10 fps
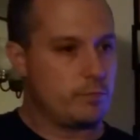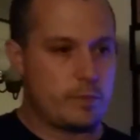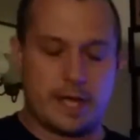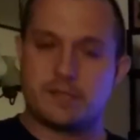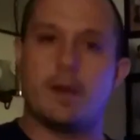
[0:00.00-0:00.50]

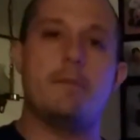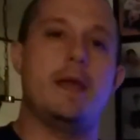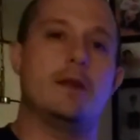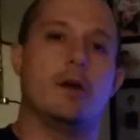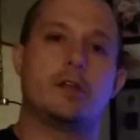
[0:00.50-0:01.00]
That's my
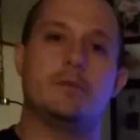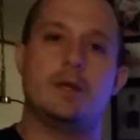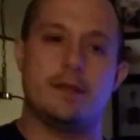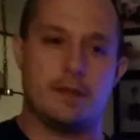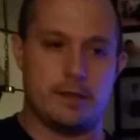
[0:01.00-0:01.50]
main
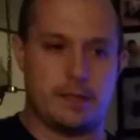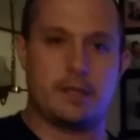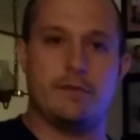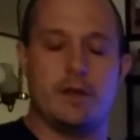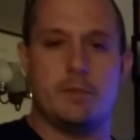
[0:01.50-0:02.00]
argument, and
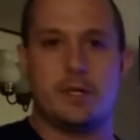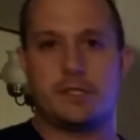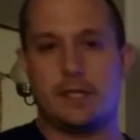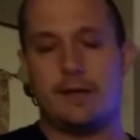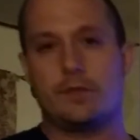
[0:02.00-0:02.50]
thank you very
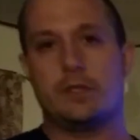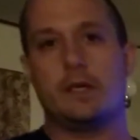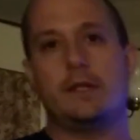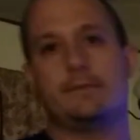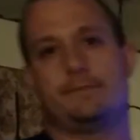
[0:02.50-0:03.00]
much and have a good
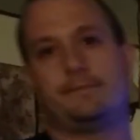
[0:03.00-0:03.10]
night.